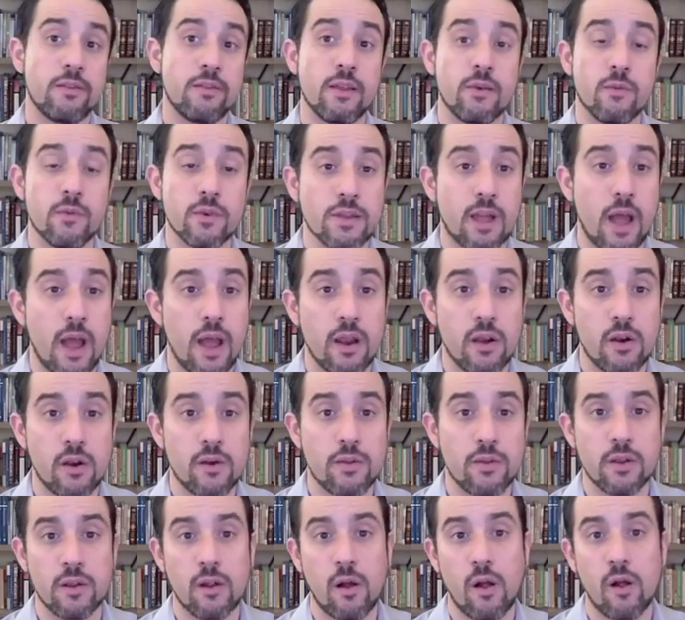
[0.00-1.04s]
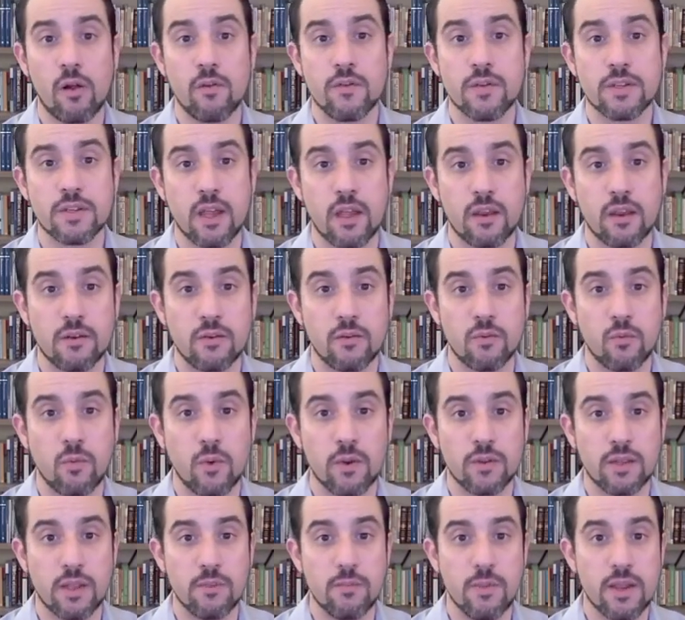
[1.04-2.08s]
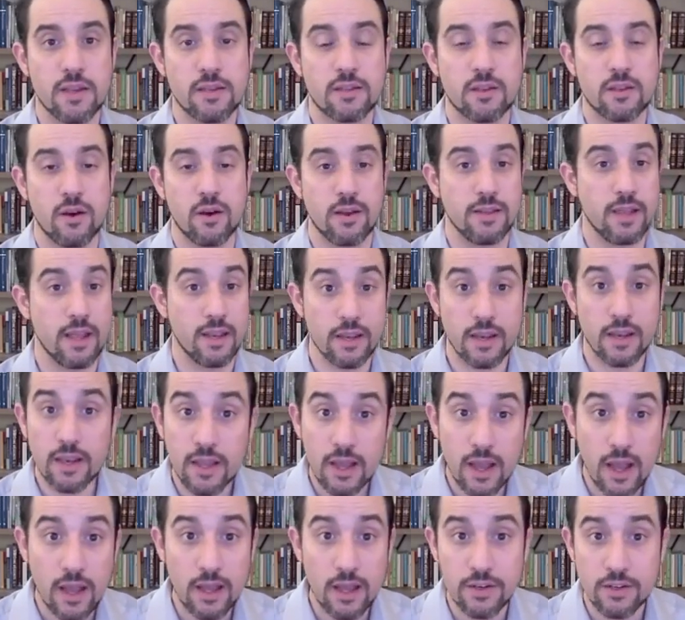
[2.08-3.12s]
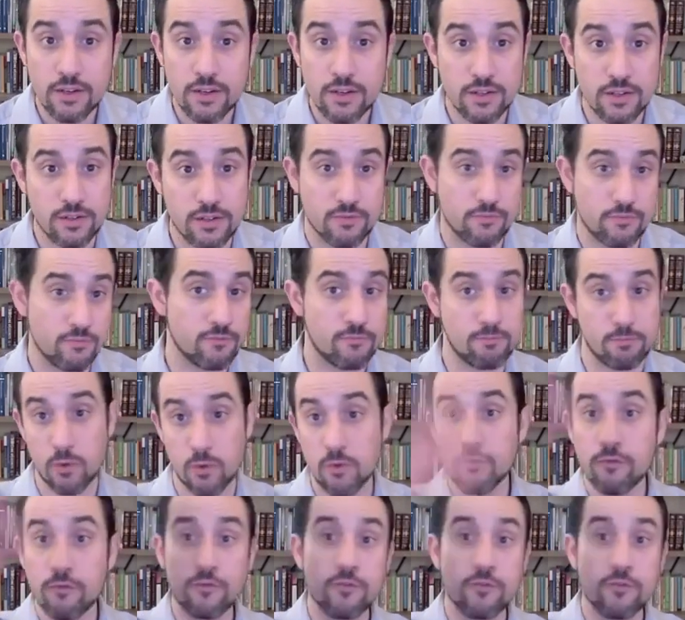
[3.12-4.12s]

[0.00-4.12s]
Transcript: They retire, and then all of a sudden what they base their identity on is poof.